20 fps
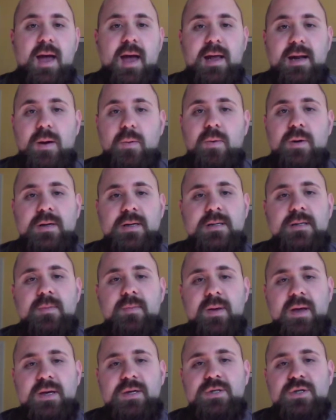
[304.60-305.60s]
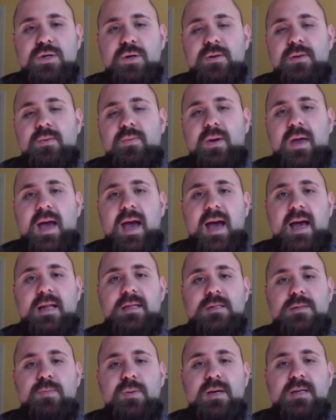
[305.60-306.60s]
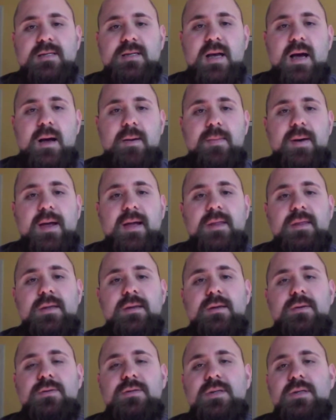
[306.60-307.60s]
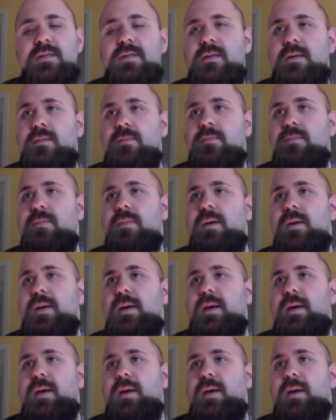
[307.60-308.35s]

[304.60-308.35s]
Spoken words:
And I wanted to make sure that we had space combat in the new system